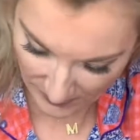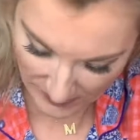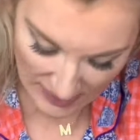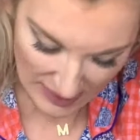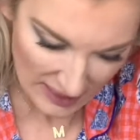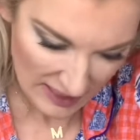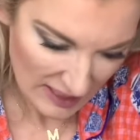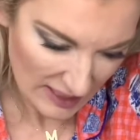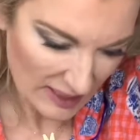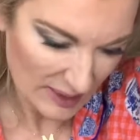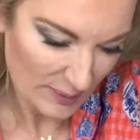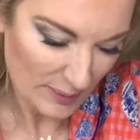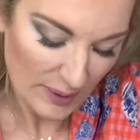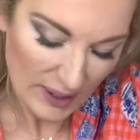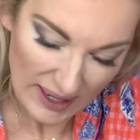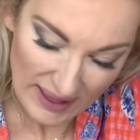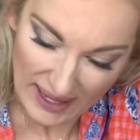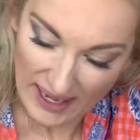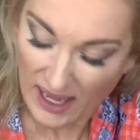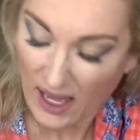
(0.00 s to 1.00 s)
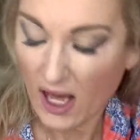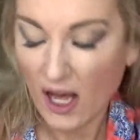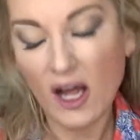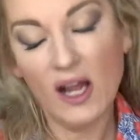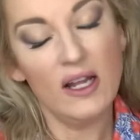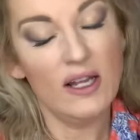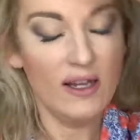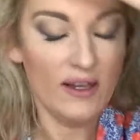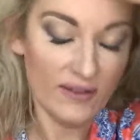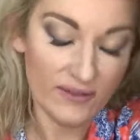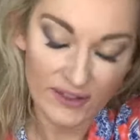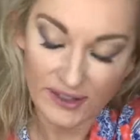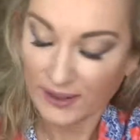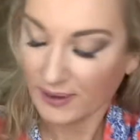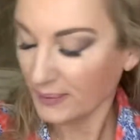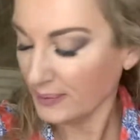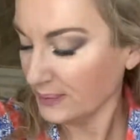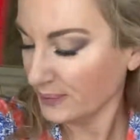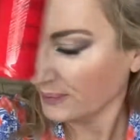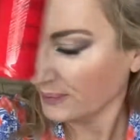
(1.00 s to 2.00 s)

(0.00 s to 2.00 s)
Spray that all over.